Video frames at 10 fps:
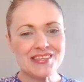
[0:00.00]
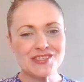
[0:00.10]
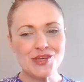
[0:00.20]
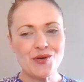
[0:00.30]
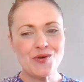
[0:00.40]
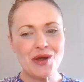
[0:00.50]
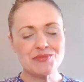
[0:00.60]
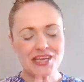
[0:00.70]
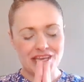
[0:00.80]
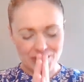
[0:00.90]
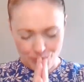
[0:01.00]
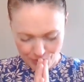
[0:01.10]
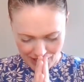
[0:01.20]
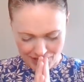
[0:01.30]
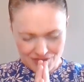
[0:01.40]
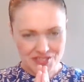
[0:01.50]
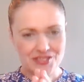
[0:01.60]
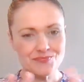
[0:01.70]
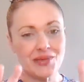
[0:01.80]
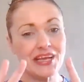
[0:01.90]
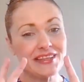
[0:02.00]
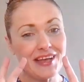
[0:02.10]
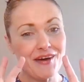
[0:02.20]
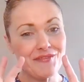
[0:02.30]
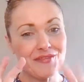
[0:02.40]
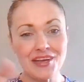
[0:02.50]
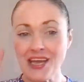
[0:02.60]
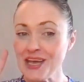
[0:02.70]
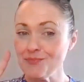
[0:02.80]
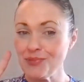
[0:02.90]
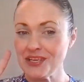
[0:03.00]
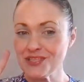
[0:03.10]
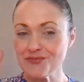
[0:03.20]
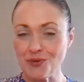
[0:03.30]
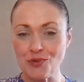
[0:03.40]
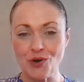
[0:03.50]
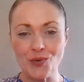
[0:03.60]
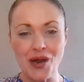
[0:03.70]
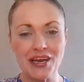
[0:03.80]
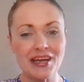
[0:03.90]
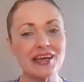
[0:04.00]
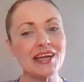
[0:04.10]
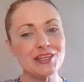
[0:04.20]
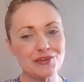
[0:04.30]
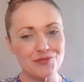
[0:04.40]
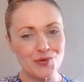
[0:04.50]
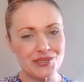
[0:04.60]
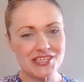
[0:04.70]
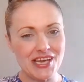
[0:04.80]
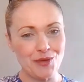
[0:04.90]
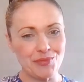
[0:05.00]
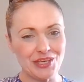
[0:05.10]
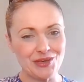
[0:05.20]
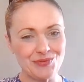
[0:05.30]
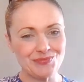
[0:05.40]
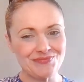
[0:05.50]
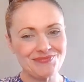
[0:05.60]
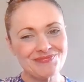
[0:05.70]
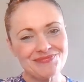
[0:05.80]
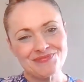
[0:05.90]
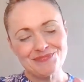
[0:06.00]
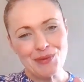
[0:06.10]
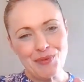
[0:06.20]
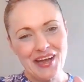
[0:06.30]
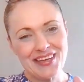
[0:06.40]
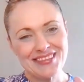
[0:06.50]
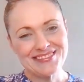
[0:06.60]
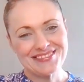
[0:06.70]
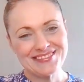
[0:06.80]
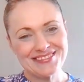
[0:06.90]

So I'm sending you prayers and love and peace from Norway, and I look forward to helping you. Bye-bye.